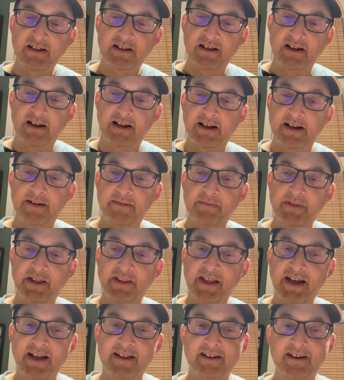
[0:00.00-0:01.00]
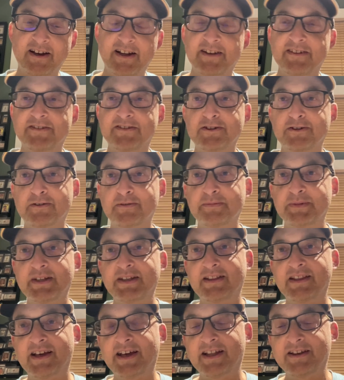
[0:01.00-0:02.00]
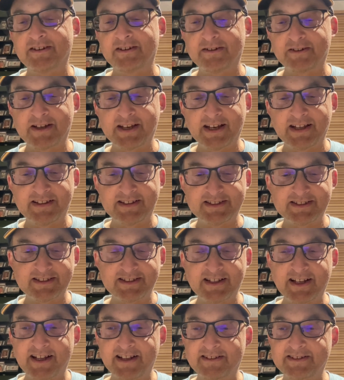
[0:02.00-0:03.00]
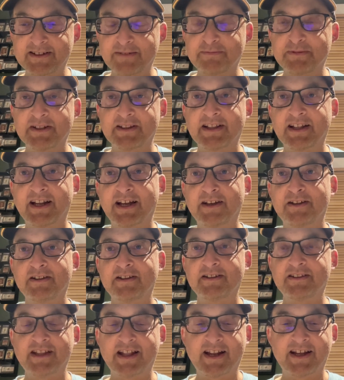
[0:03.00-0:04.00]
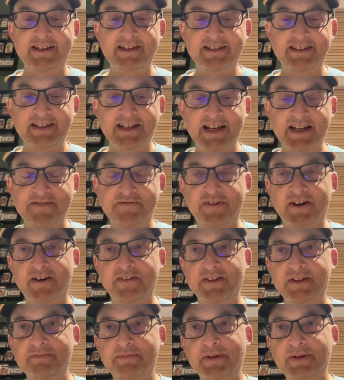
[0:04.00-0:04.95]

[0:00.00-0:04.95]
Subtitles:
and that kind of told me that, okay, this is not something that I need to get involved in.